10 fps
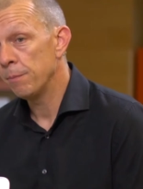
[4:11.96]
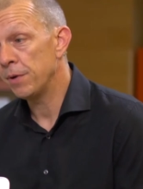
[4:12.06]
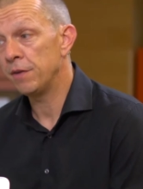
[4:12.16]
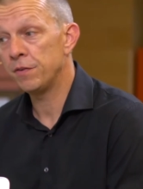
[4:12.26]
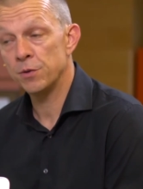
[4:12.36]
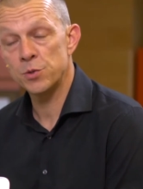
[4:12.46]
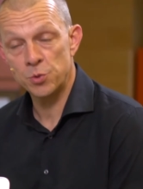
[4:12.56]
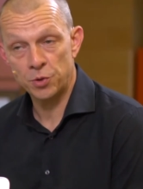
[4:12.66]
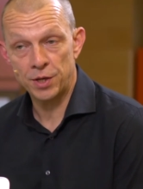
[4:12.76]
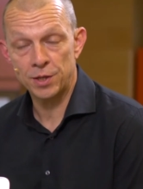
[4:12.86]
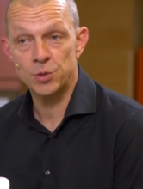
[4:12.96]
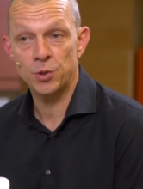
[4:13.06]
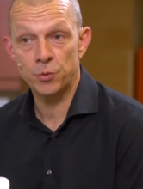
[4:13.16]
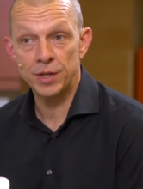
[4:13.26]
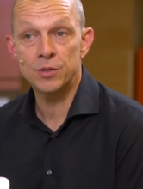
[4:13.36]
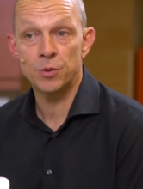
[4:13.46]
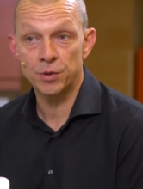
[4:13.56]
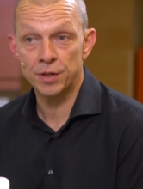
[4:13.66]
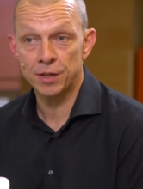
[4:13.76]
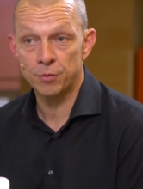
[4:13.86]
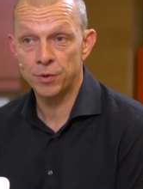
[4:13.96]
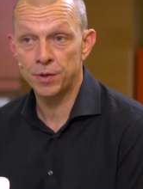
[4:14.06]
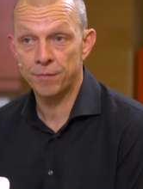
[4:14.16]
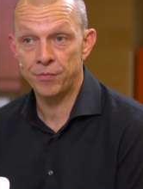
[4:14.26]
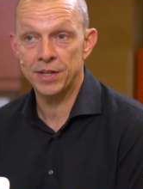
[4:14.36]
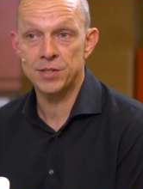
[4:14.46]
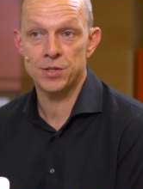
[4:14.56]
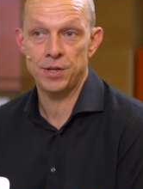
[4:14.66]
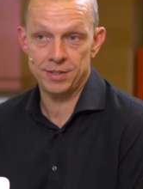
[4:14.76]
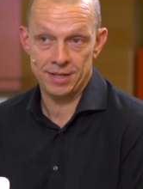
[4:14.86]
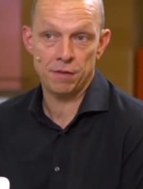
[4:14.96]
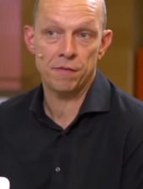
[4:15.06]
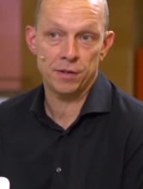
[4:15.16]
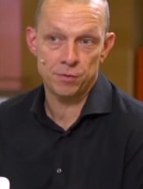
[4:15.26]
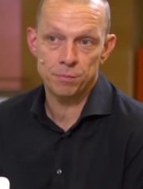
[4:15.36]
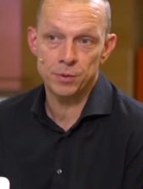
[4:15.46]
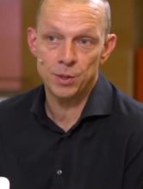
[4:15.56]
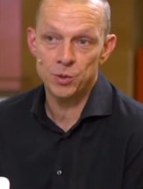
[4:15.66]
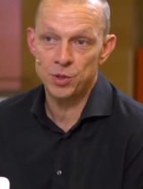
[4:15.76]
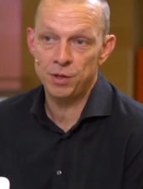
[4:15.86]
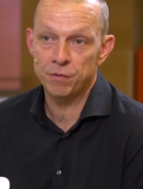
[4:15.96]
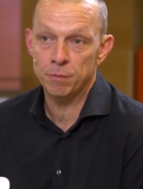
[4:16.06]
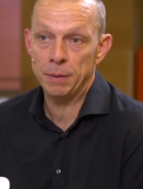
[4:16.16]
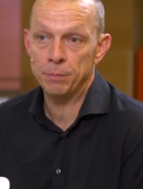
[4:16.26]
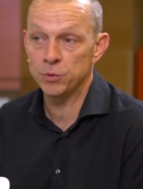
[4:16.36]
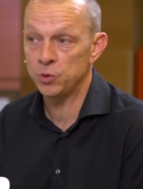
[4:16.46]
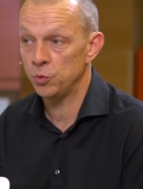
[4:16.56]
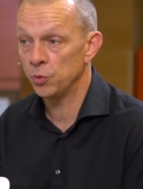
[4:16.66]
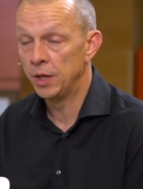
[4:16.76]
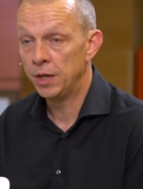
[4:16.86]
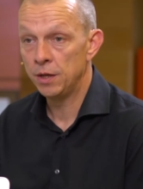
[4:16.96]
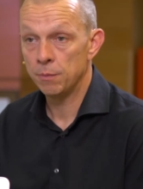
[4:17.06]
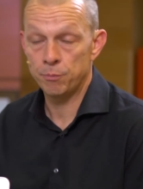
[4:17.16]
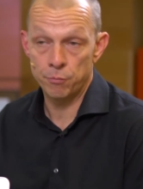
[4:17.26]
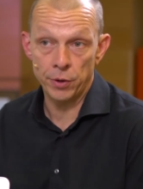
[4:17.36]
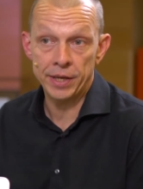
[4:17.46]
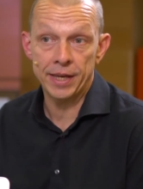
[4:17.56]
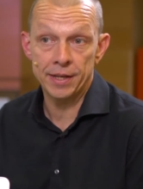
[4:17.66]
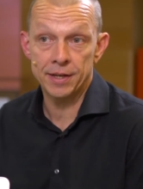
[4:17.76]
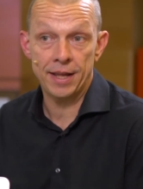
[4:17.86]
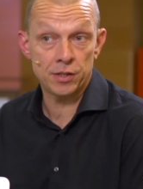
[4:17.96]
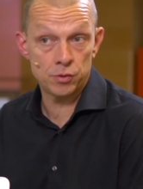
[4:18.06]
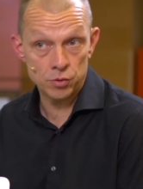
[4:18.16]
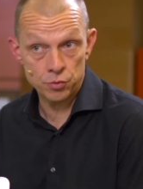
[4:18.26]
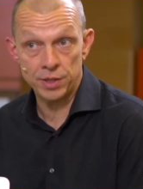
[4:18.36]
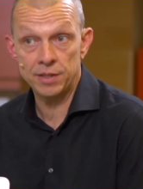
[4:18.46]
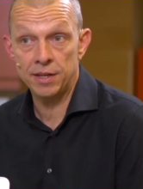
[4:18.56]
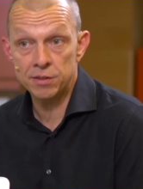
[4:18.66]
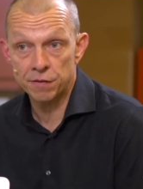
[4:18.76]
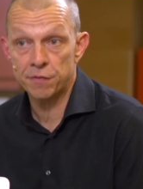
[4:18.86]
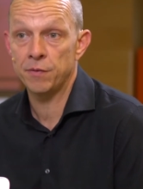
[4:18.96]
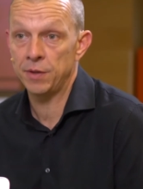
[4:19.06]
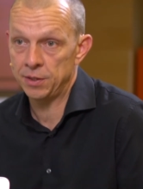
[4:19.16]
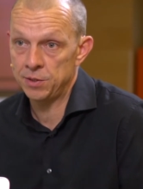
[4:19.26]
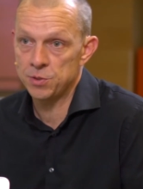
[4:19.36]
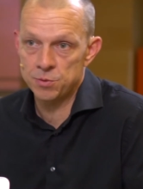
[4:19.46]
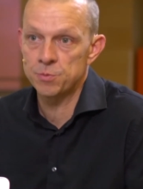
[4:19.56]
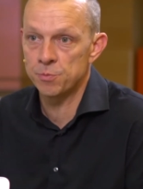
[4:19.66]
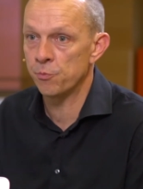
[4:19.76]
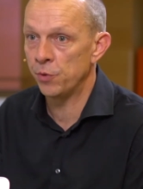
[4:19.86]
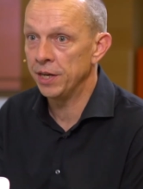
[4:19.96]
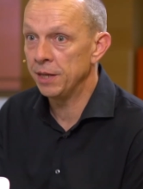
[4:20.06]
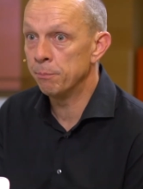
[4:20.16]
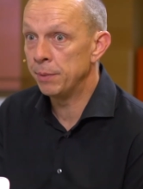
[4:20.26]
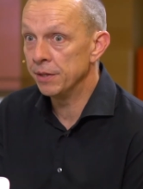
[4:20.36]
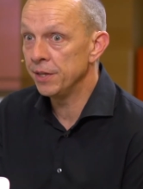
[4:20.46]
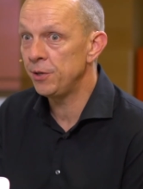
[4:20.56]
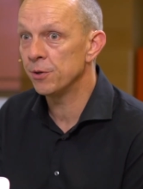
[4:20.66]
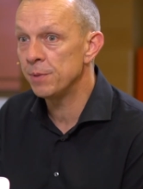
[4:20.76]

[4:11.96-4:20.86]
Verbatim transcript: But if it also connects to your internal network, that's an attack vector potentially for people to break in and exfiltrate data that is really building your